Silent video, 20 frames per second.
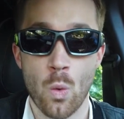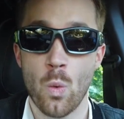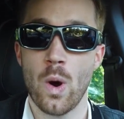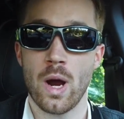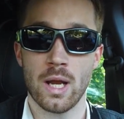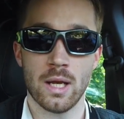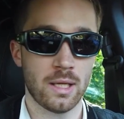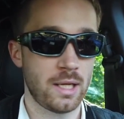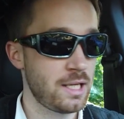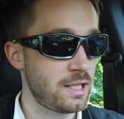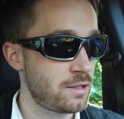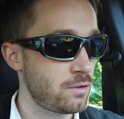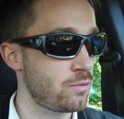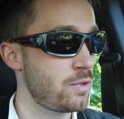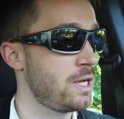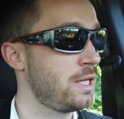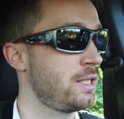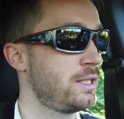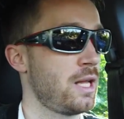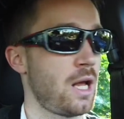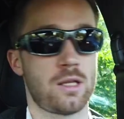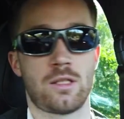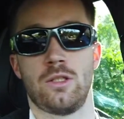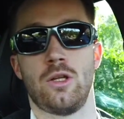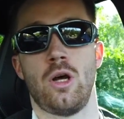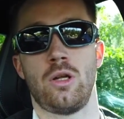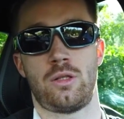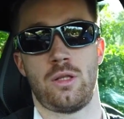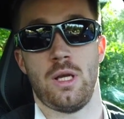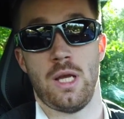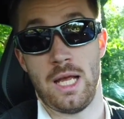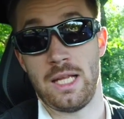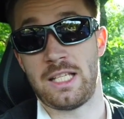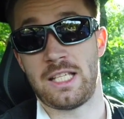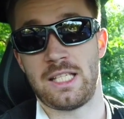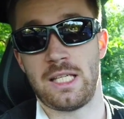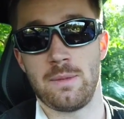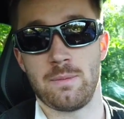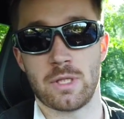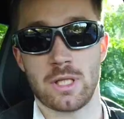While it really does not, it
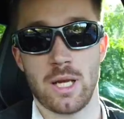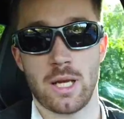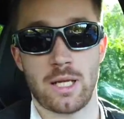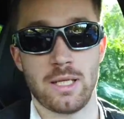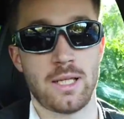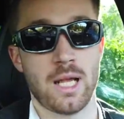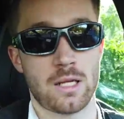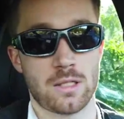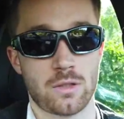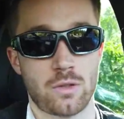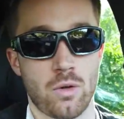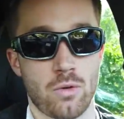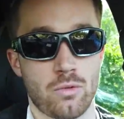seems like it doesn't